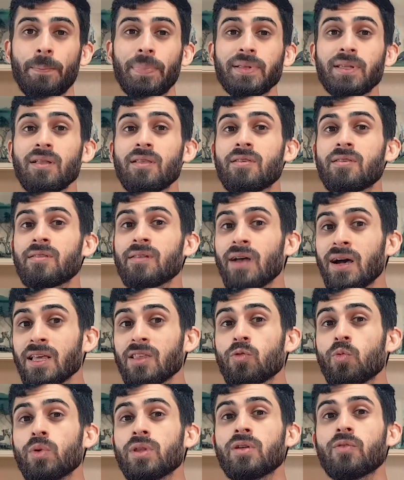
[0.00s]
but it's
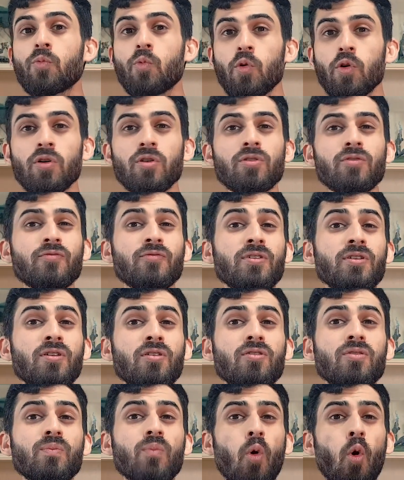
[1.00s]
nice when the world
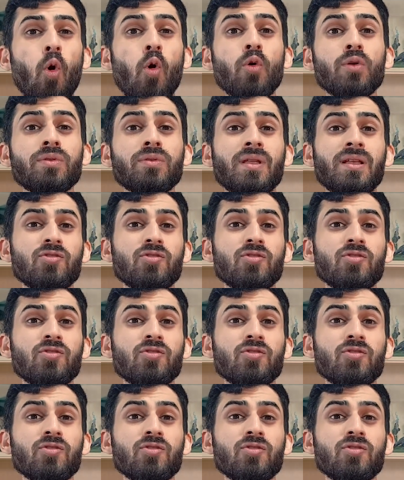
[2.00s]
feels more